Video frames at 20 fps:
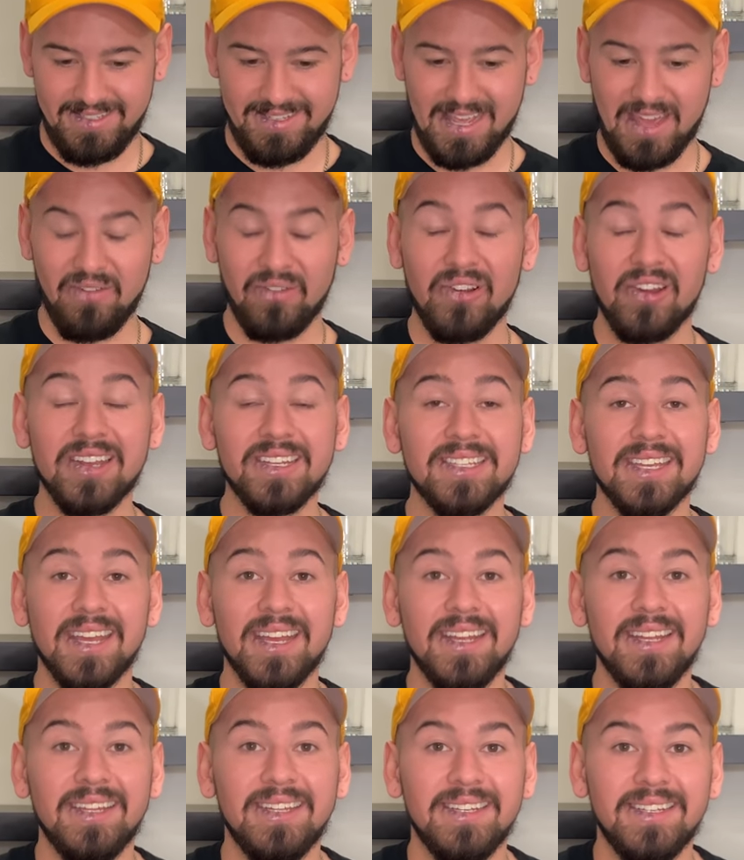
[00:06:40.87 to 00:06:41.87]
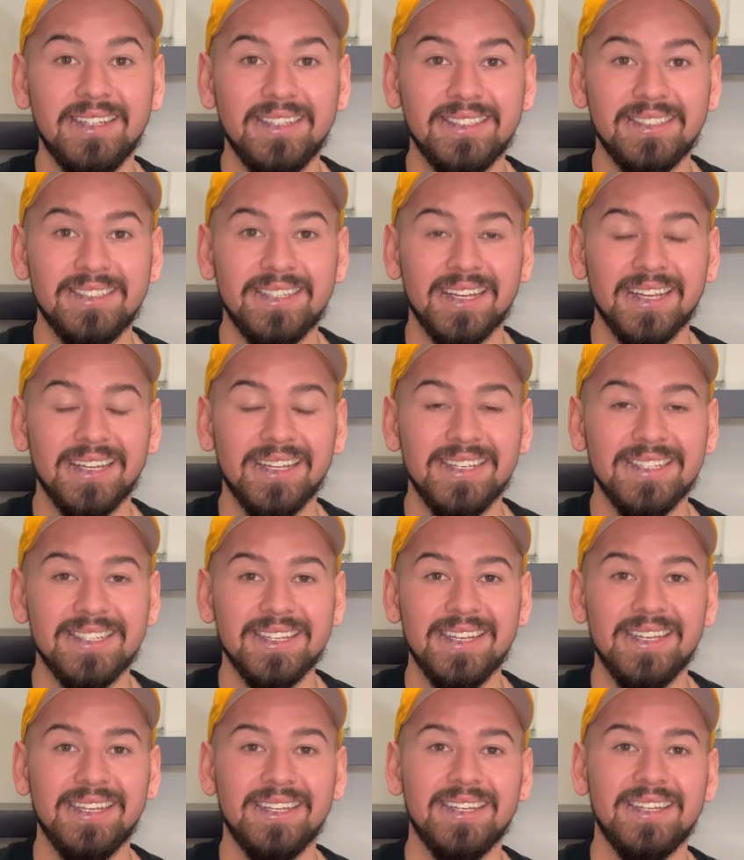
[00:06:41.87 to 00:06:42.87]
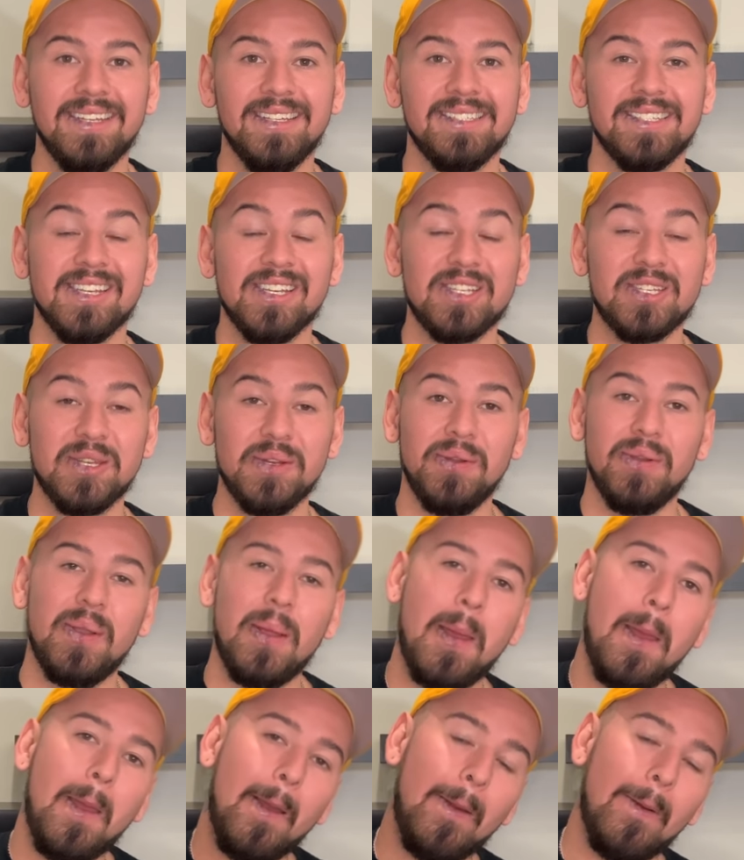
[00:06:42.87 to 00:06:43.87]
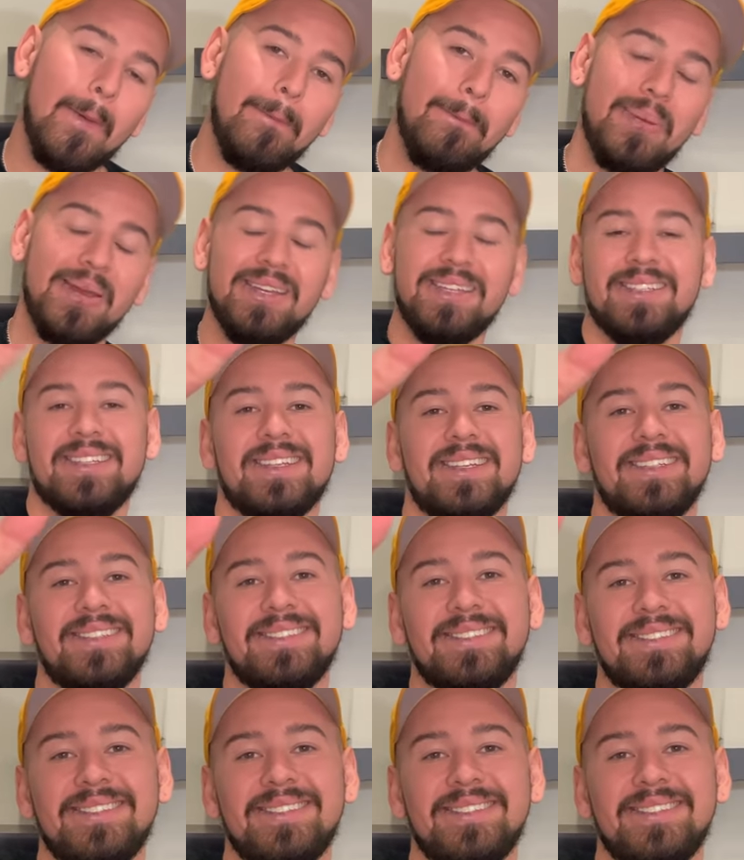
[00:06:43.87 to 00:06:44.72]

Have a great day. Take it easy. See you soon. Peace.